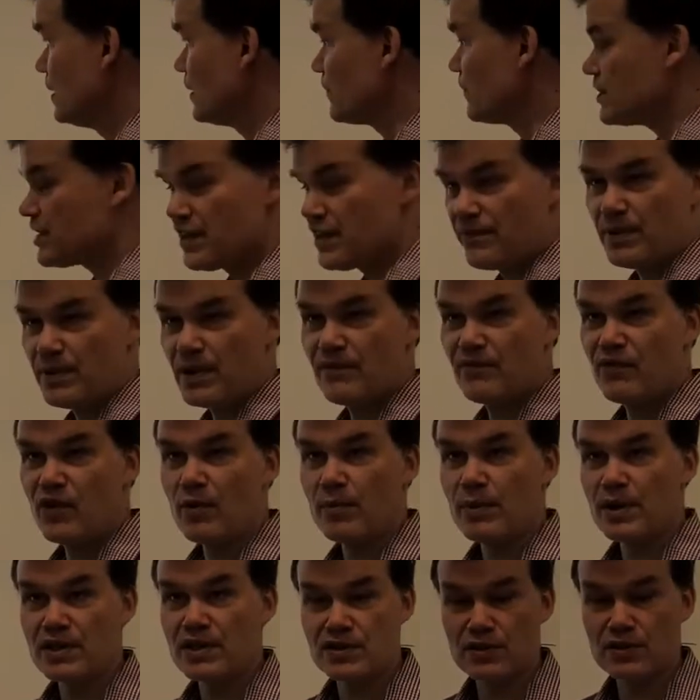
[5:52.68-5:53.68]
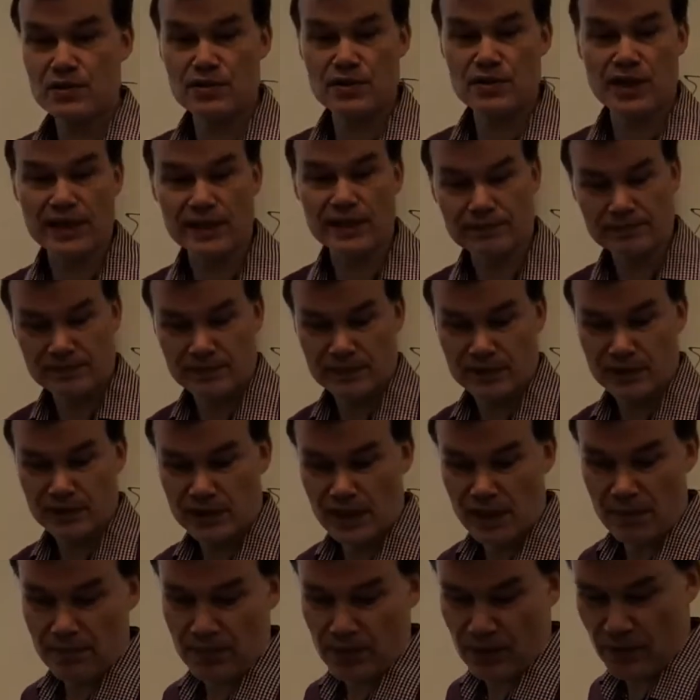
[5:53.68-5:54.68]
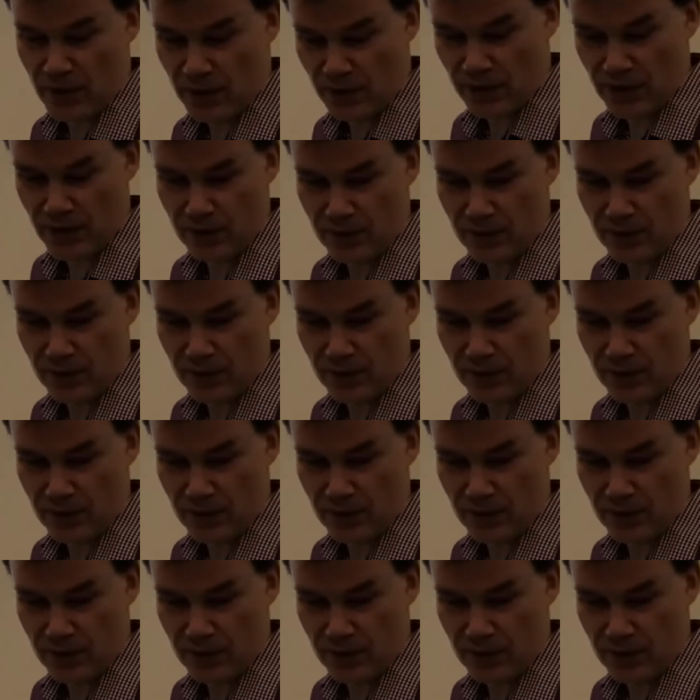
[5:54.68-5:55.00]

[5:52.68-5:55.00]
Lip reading: The receive beamformer is usually simple.